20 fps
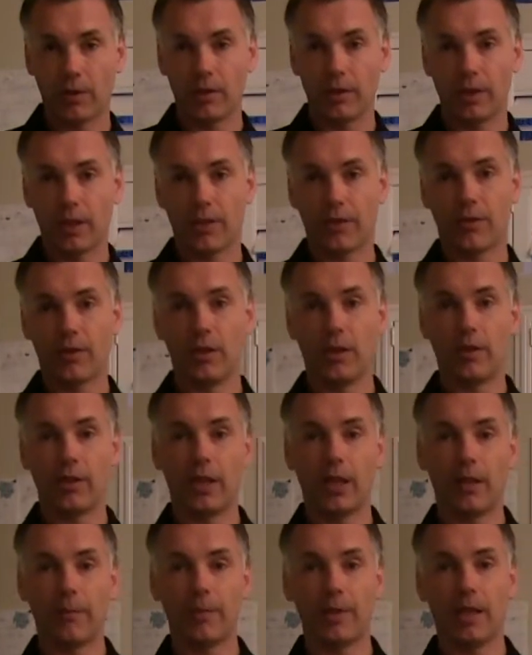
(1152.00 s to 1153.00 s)
can just load
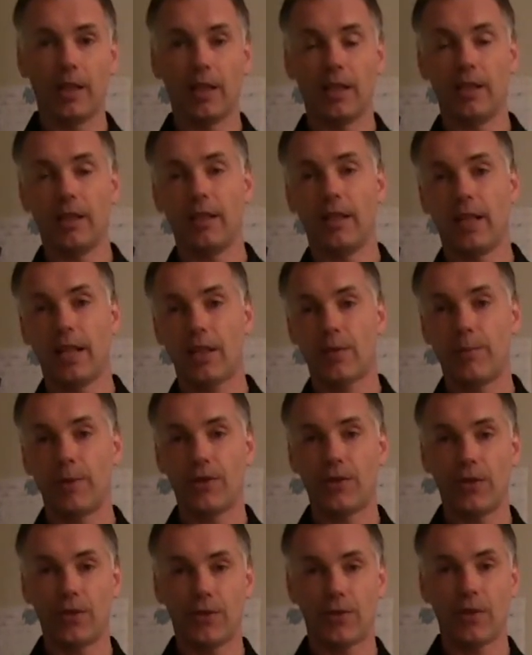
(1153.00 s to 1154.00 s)
up a XP
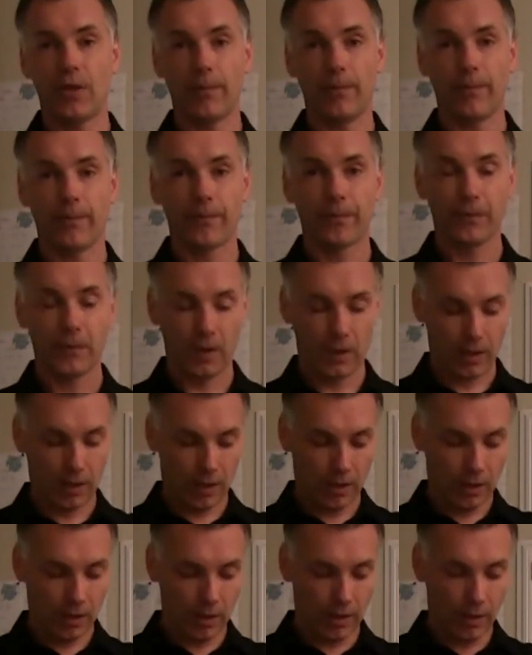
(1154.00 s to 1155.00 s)
system.
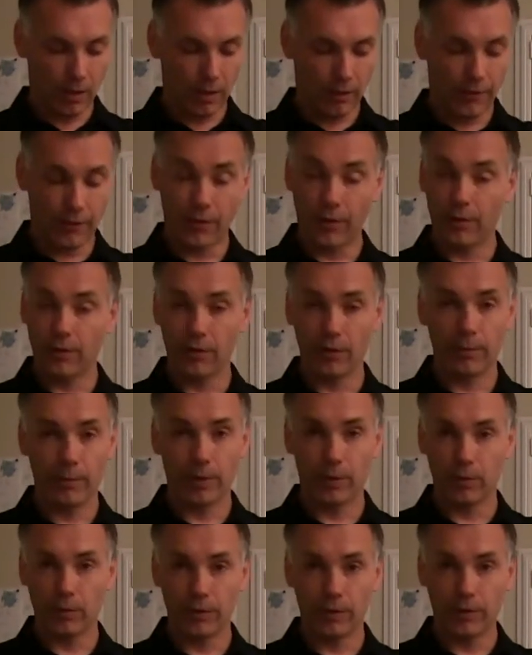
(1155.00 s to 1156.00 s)

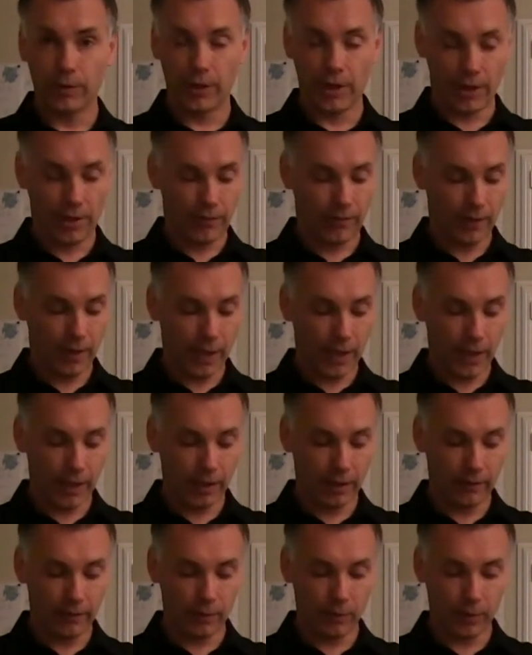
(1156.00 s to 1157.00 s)
32-bit would do just fine.
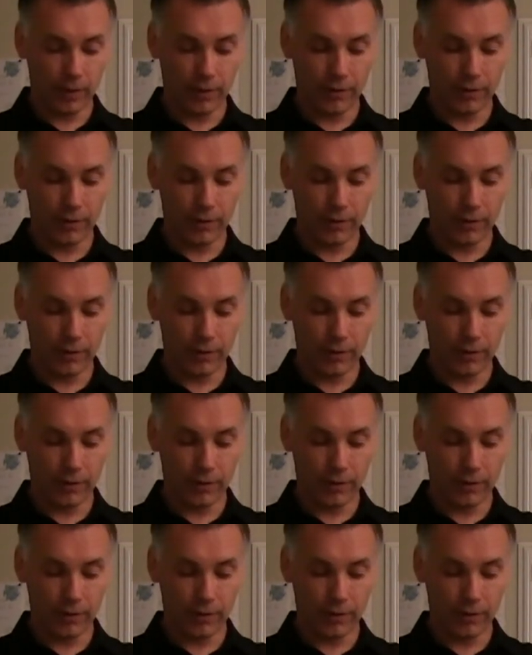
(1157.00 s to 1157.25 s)
If you want